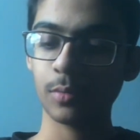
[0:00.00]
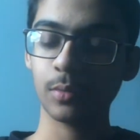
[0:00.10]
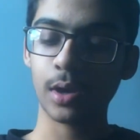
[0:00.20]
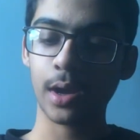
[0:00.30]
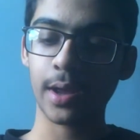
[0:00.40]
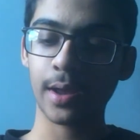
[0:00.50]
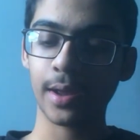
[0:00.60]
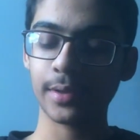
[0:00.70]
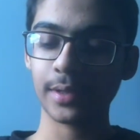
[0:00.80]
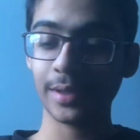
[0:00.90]

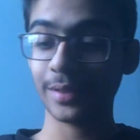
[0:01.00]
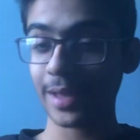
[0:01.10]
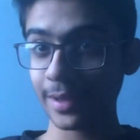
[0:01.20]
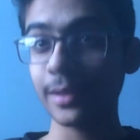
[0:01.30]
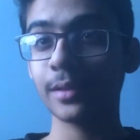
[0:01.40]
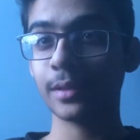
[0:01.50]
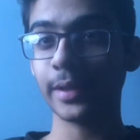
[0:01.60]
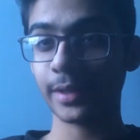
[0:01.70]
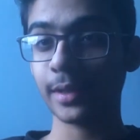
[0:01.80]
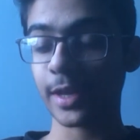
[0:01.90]
and that
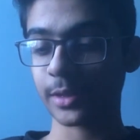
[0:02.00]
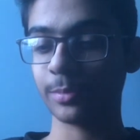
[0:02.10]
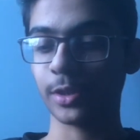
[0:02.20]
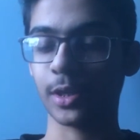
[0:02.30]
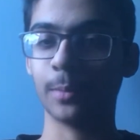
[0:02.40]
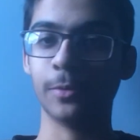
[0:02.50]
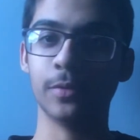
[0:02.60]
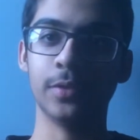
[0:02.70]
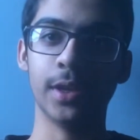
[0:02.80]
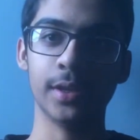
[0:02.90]
can last me a couple
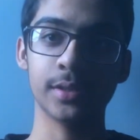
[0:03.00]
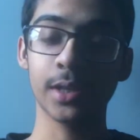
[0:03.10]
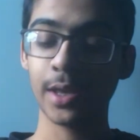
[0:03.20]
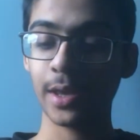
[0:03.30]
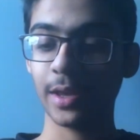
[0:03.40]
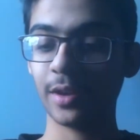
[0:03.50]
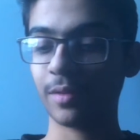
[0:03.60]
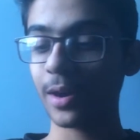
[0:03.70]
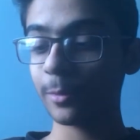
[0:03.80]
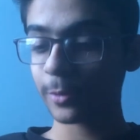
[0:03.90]
of days. If
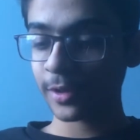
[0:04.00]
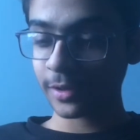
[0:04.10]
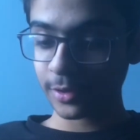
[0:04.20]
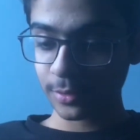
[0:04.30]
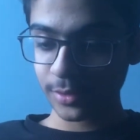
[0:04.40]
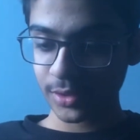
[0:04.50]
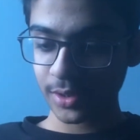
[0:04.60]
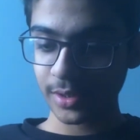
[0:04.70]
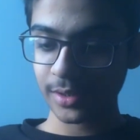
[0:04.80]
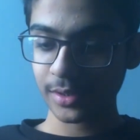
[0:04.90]
I were to use
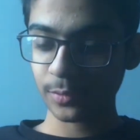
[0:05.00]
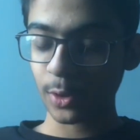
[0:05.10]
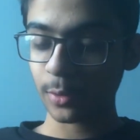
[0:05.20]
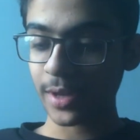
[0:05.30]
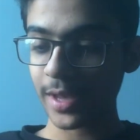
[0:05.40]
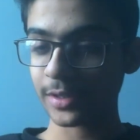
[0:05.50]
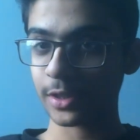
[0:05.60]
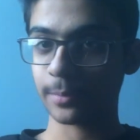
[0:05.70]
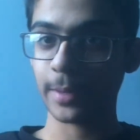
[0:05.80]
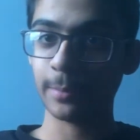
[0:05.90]
this phone as
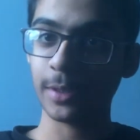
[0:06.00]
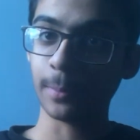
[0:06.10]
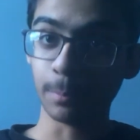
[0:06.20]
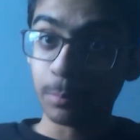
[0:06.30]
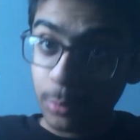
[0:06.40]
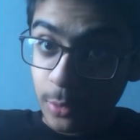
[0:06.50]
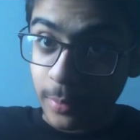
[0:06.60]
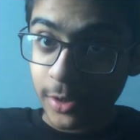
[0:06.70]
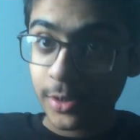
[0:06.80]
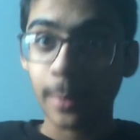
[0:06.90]
a maybe
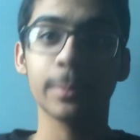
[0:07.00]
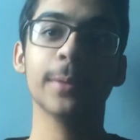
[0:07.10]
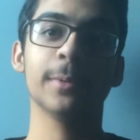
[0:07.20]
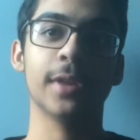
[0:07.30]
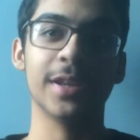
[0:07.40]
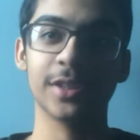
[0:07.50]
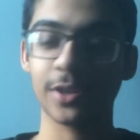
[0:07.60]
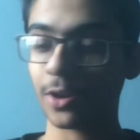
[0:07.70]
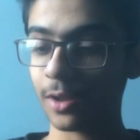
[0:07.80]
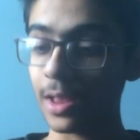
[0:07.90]
boomer, some people like to
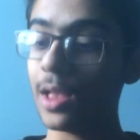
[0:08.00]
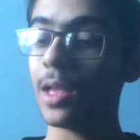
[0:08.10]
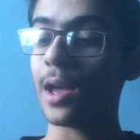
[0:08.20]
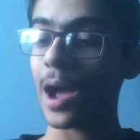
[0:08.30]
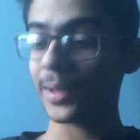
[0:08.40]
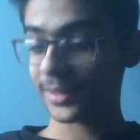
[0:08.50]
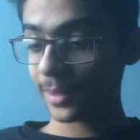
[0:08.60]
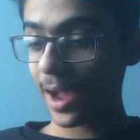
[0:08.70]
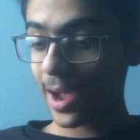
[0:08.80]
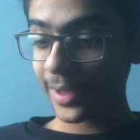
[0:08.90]
call,
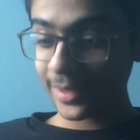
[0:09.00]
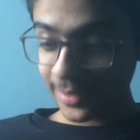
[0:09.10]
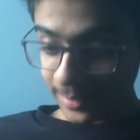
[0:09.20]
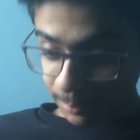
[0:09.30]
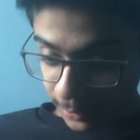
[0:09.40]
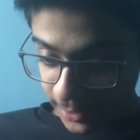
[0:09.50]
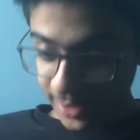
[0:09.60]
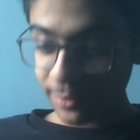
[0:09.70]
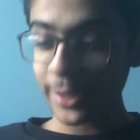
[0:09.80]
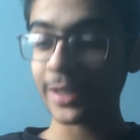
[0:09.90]
I
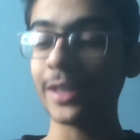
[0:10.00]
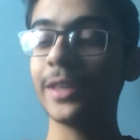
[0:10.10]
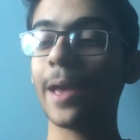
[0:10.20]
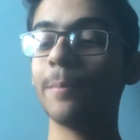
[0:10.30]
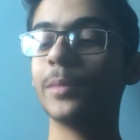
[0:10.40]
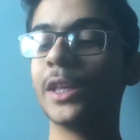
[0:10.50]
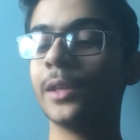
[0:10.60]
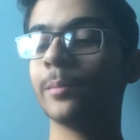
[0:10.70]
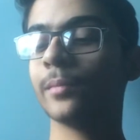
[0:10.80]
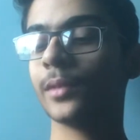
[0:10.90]
believe it can get me